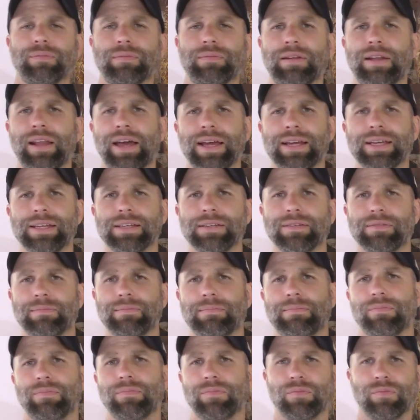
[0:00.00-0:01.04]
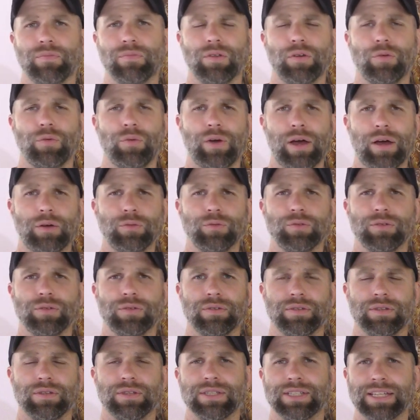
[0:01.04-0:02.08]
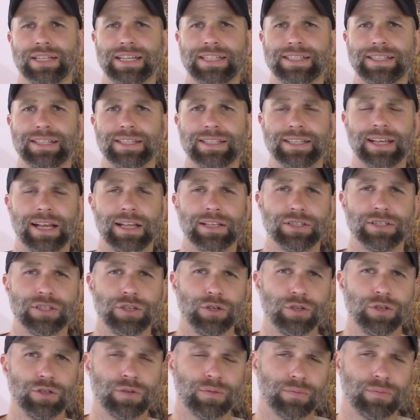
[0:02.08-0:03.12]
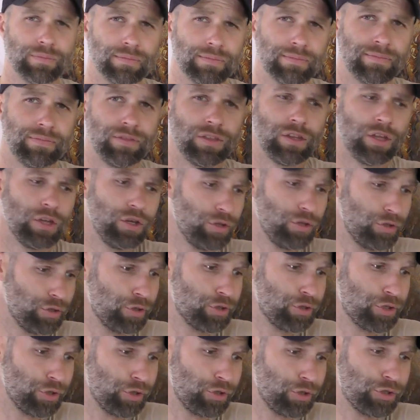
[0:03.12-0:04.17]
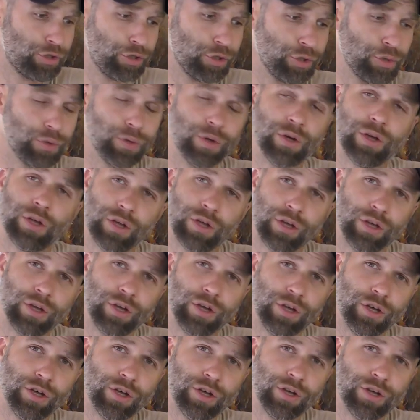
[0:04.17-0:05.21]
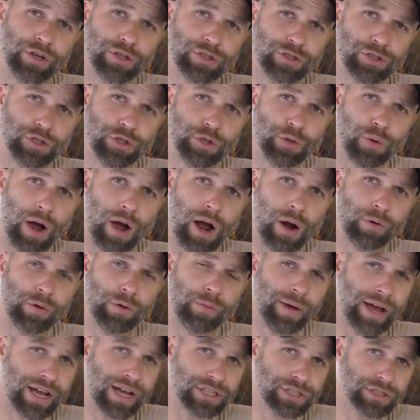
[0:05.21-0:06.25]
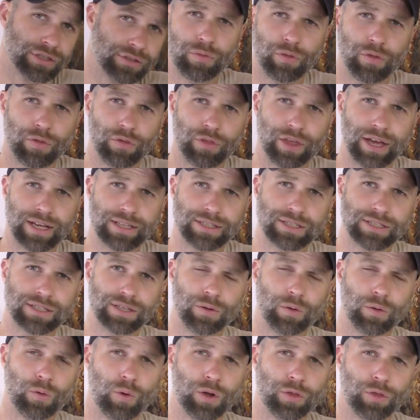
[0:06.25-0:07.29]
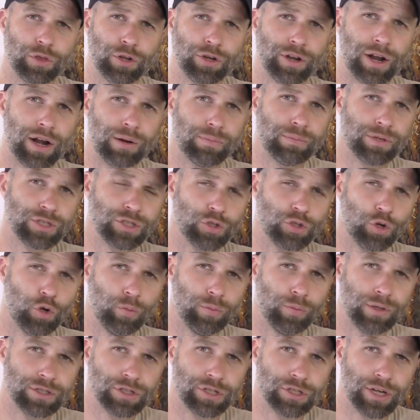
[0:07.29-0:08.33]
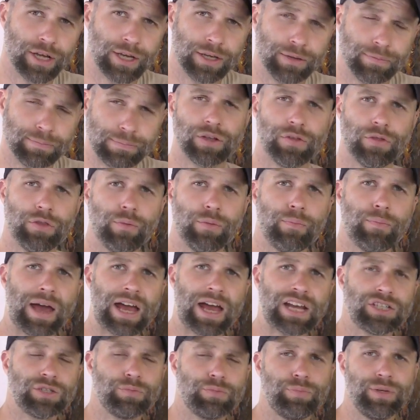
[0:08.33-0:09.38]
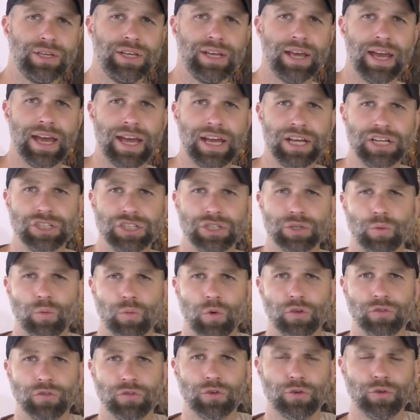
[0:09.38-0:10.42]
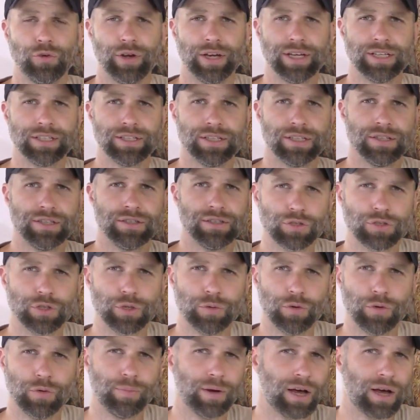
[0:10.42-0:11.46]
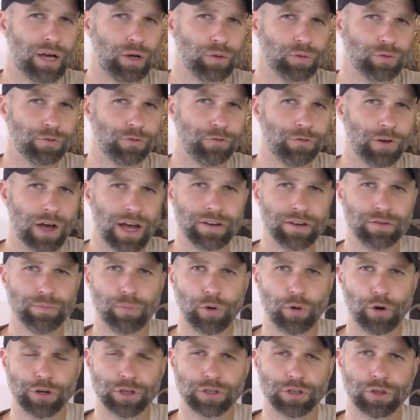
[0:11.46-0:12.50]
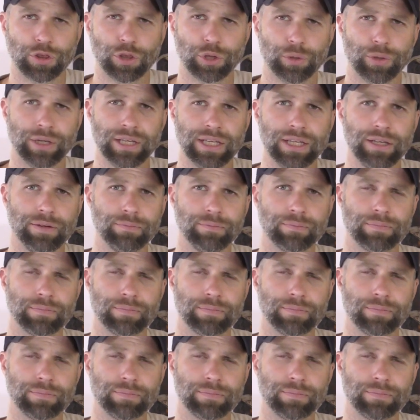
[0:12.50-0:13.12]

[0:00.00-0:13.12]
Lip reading: like around 60 Celsius, you should do a 2-hour mash. That's what the numbers told me today. The mash pH was corrected to about 5.3,